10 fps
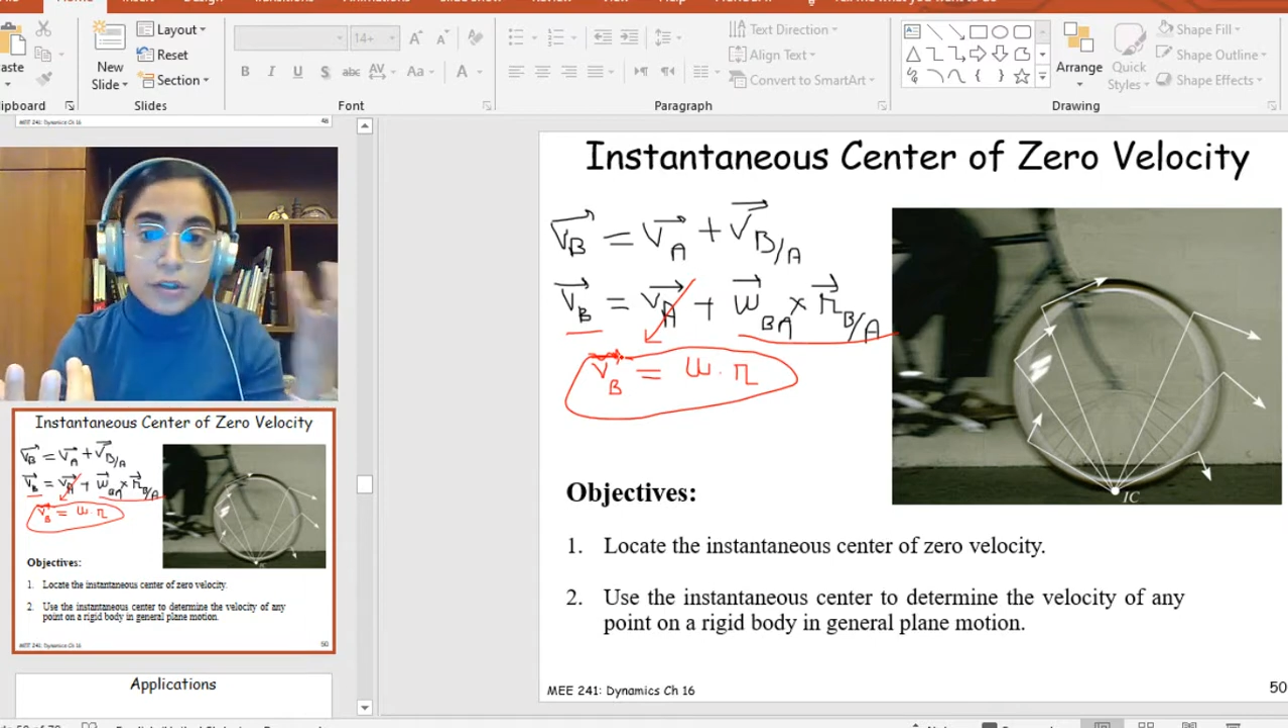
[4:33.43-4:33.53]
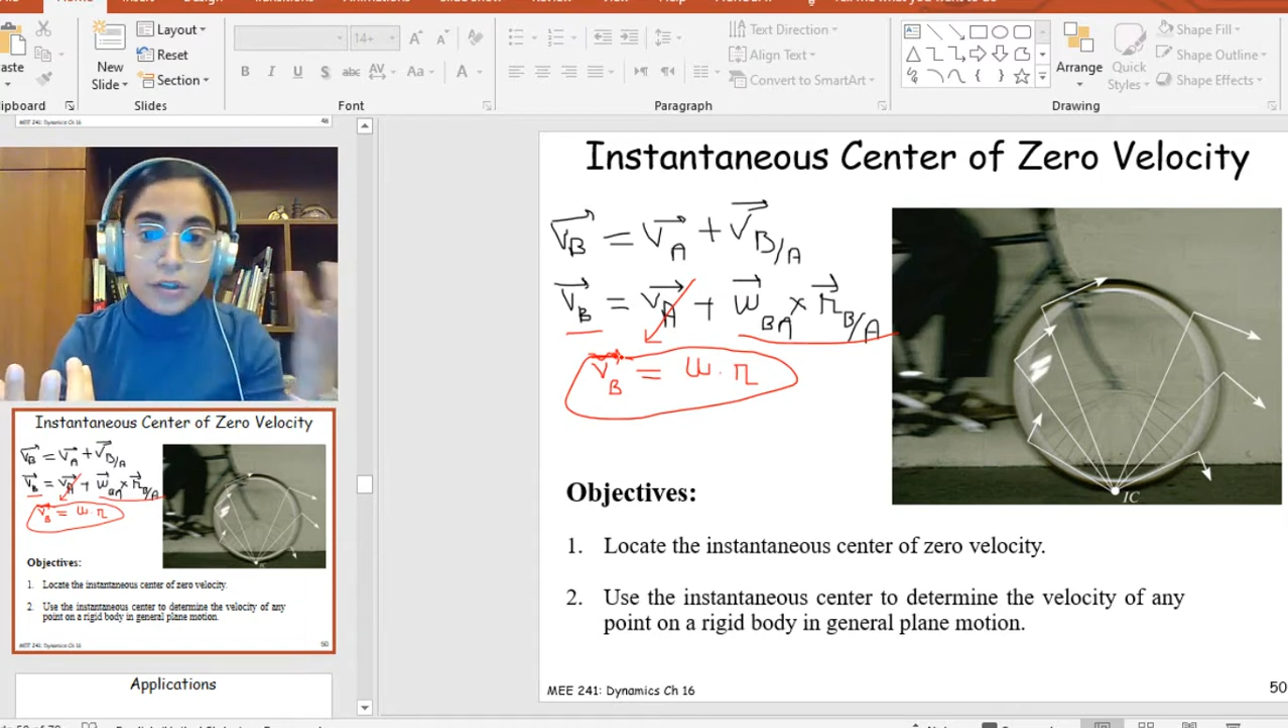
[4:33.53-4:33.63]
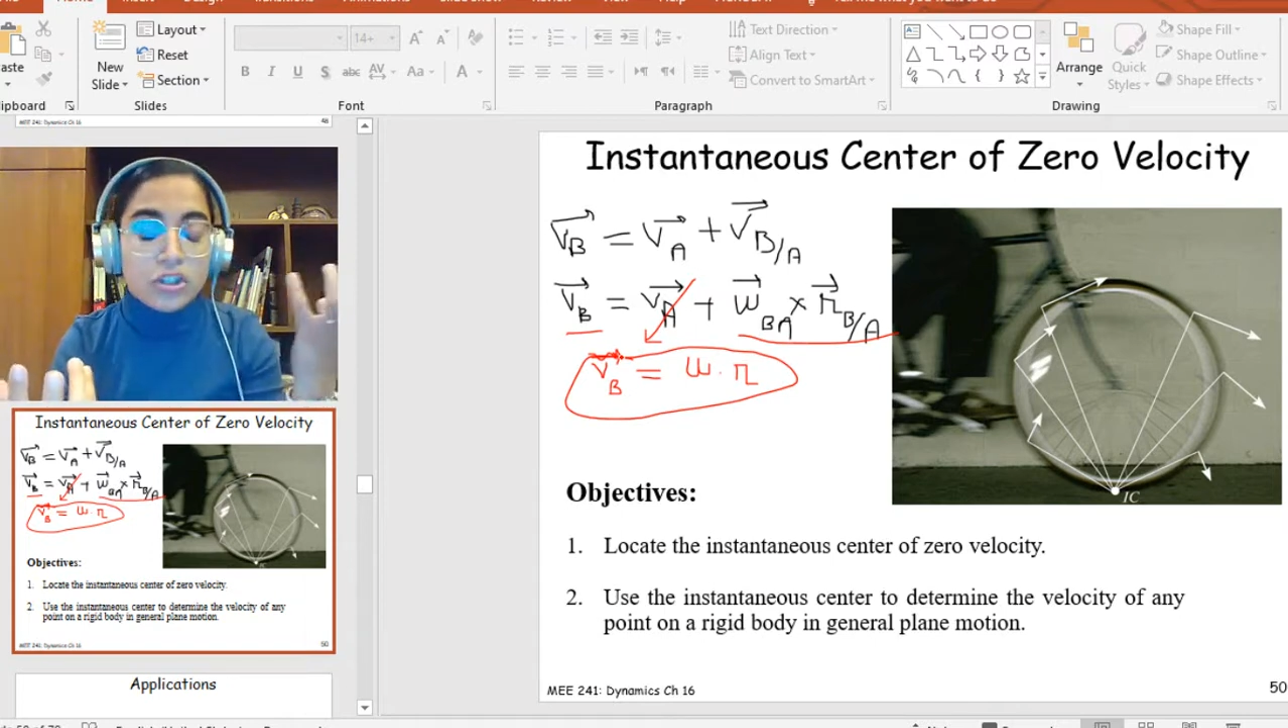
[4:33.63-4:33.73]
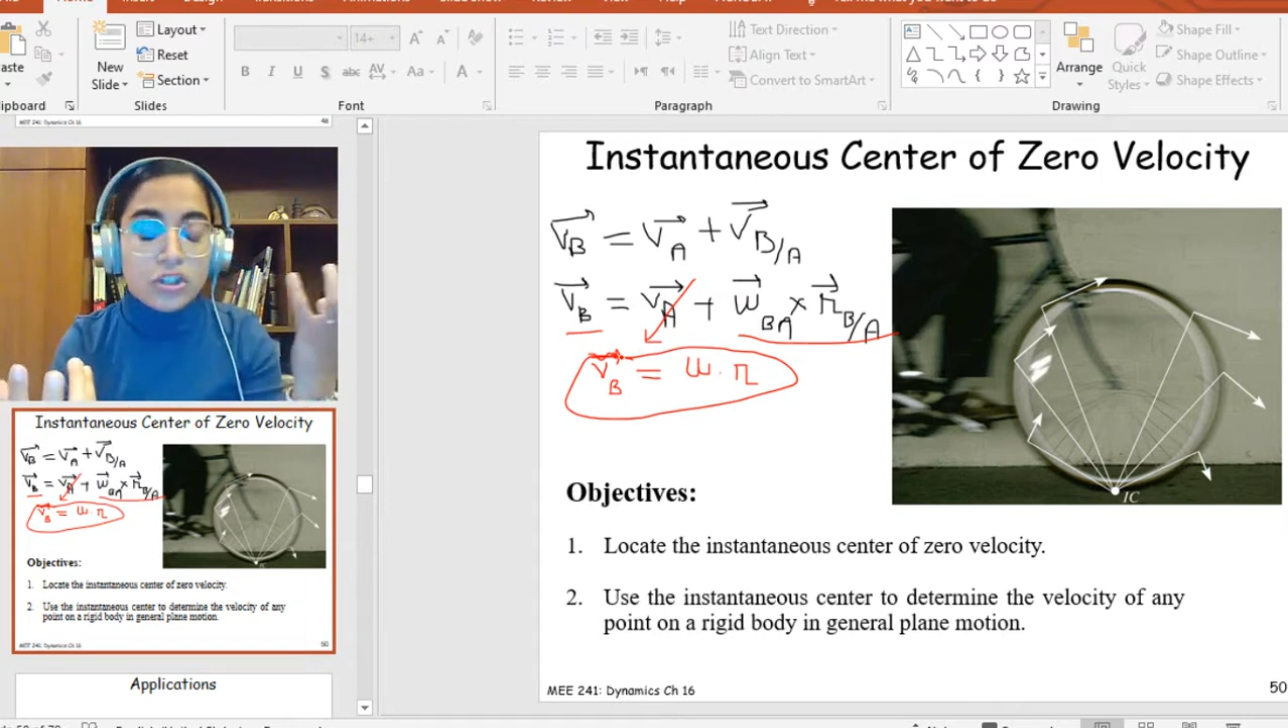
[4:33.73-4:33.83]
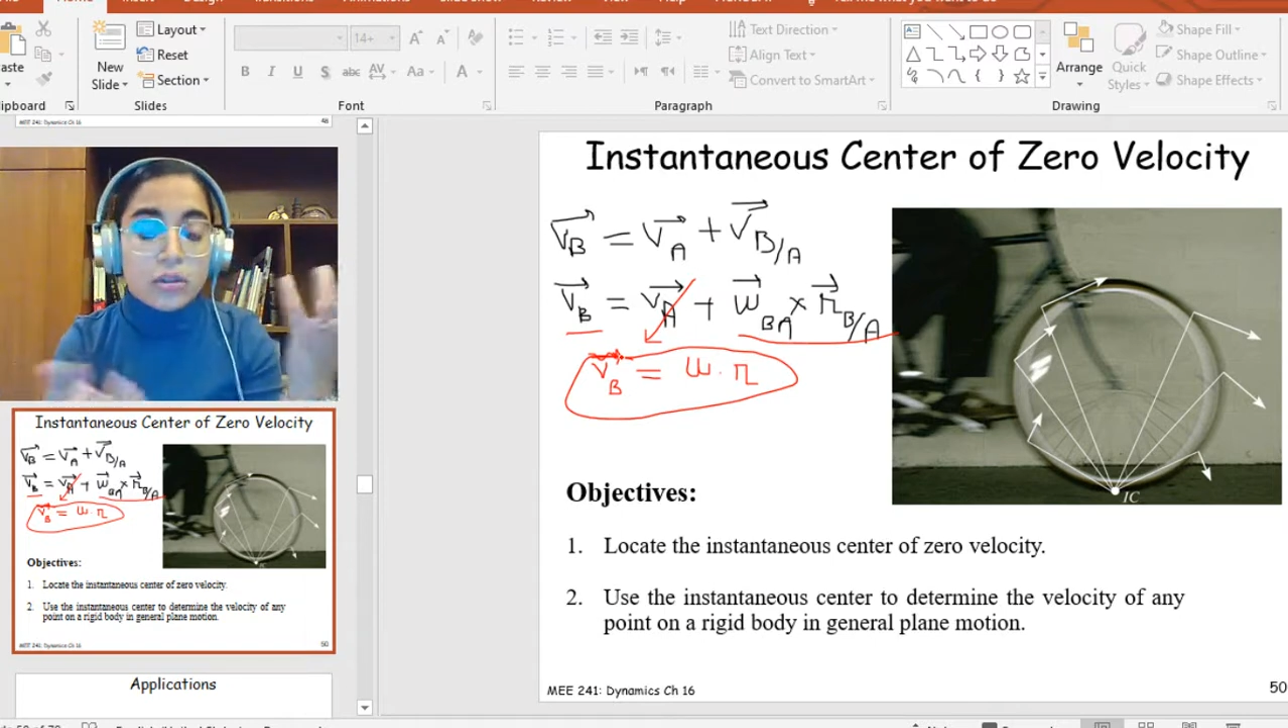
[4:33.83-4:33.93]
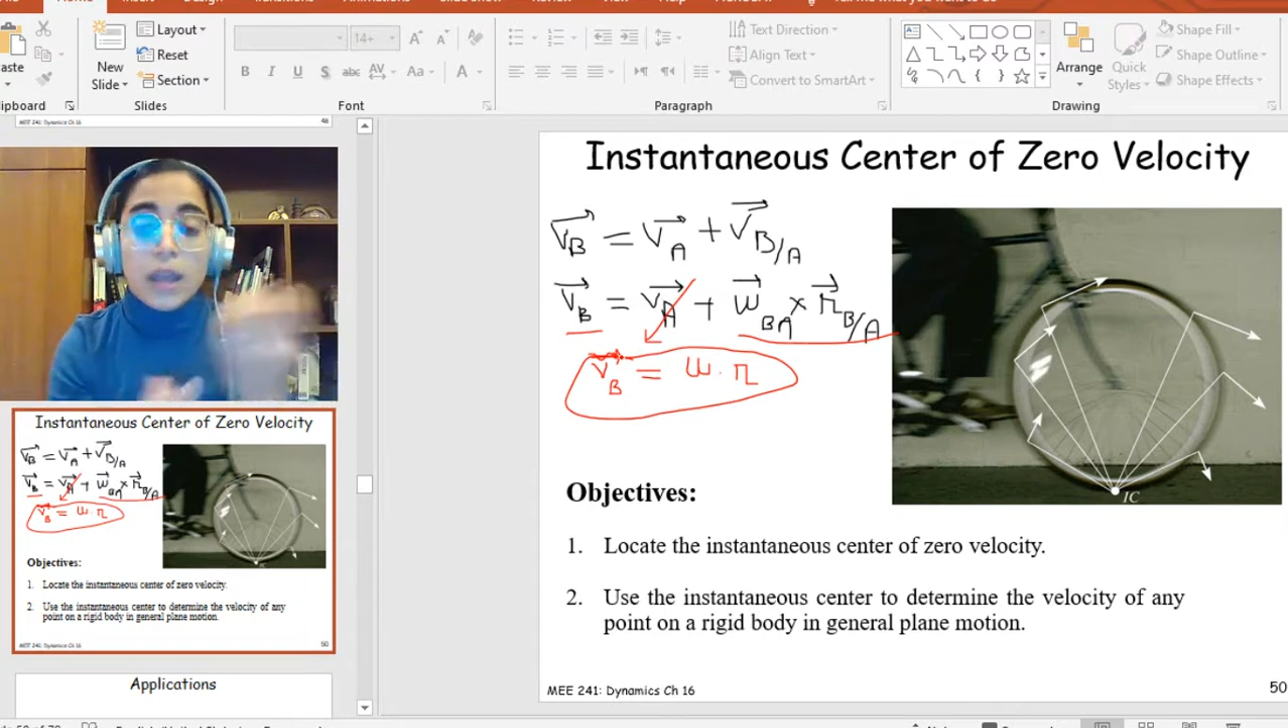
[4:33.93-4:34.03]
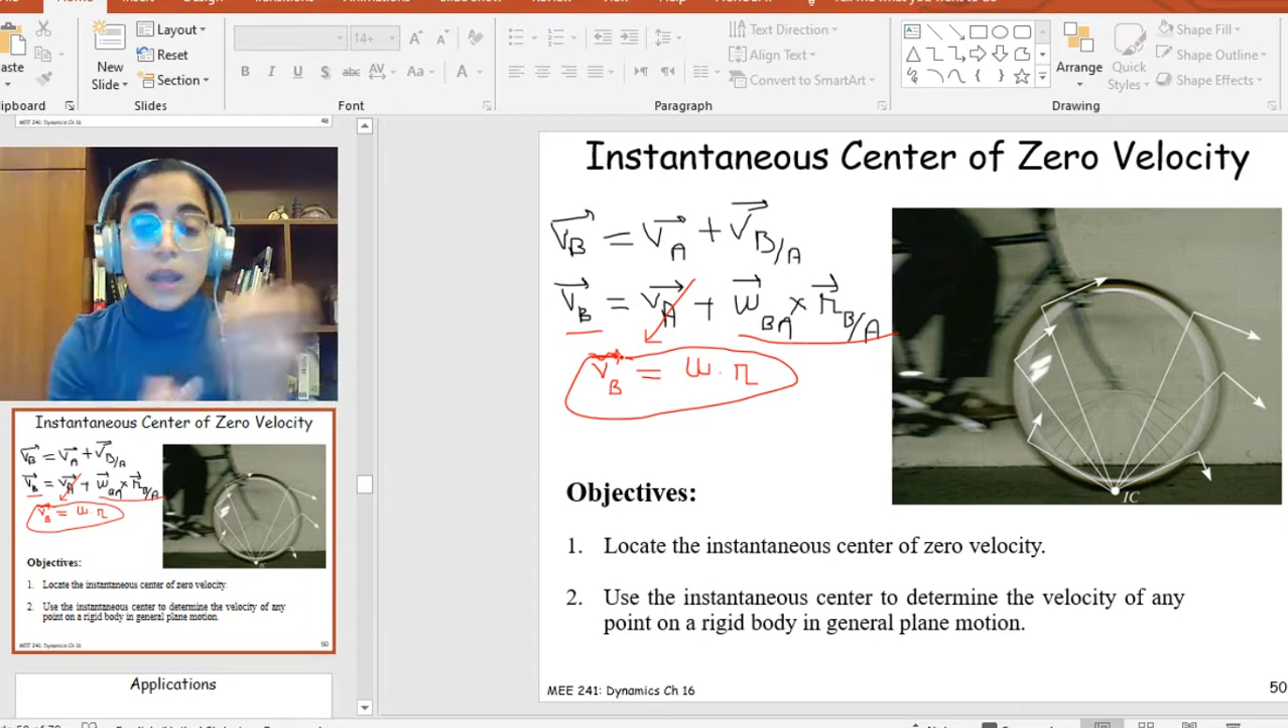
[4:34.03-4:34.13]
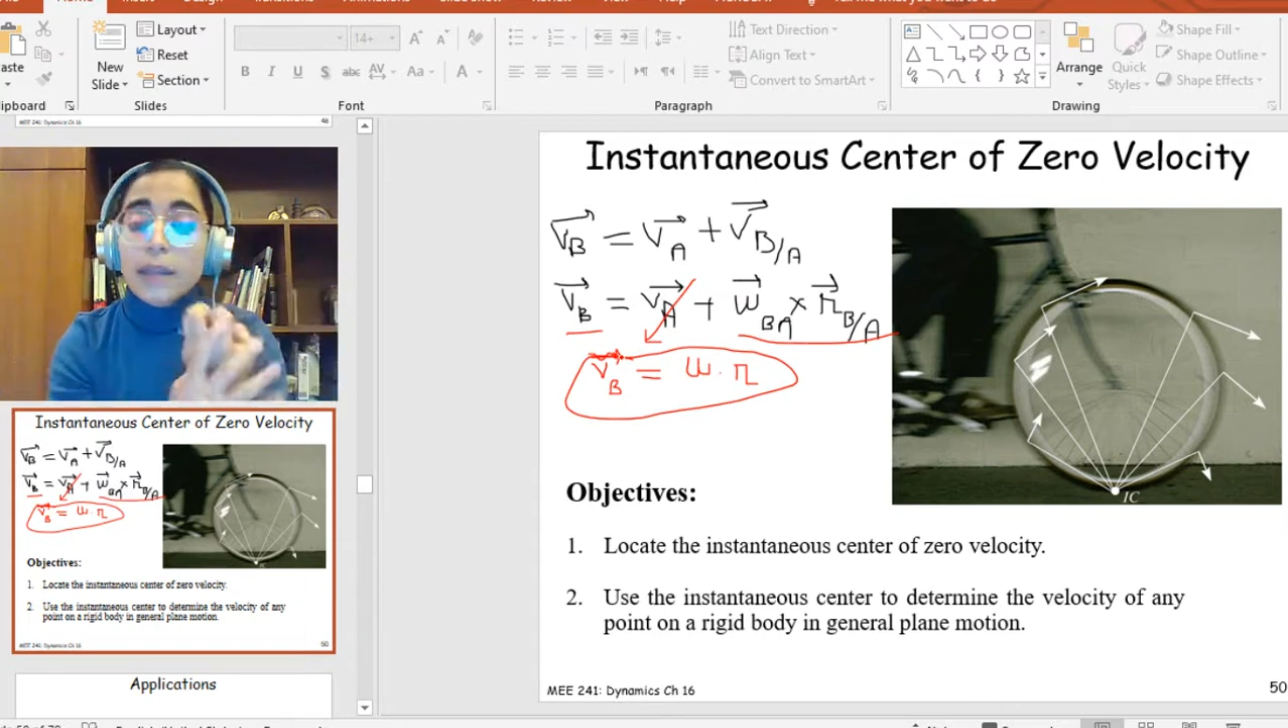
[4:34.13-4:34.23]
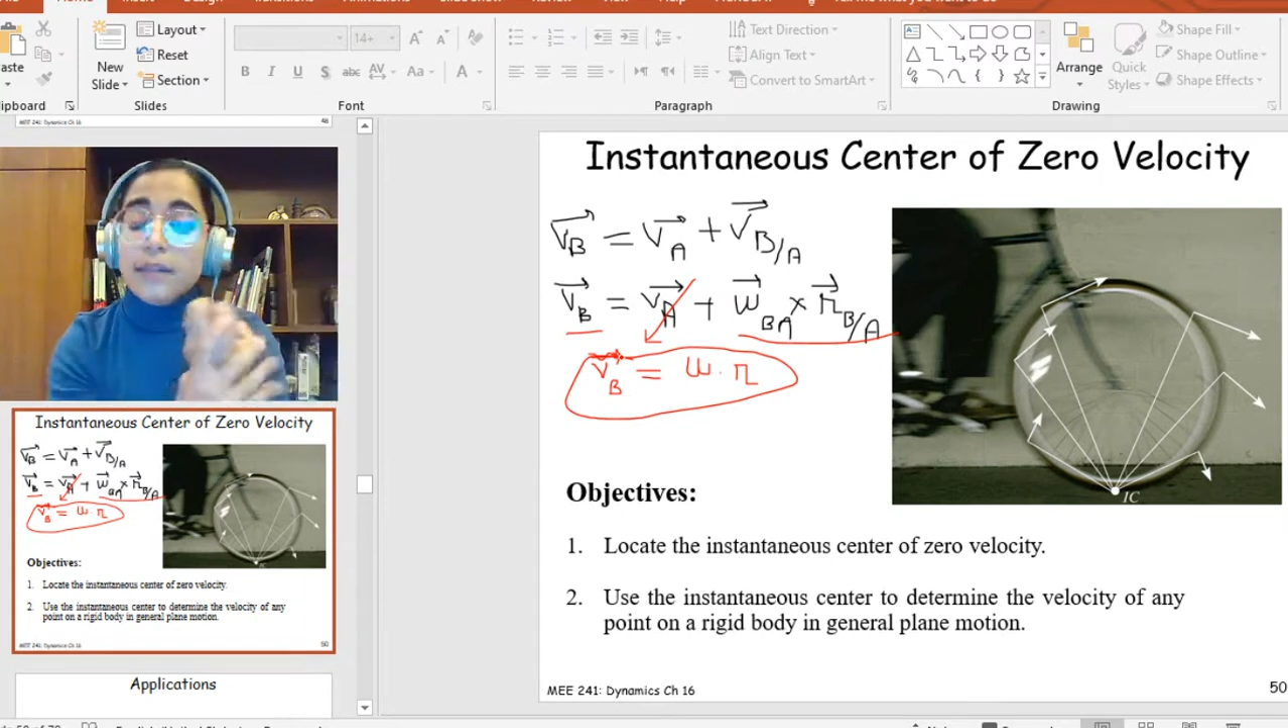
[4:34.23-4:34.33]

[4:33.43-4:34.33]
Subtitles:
rotation?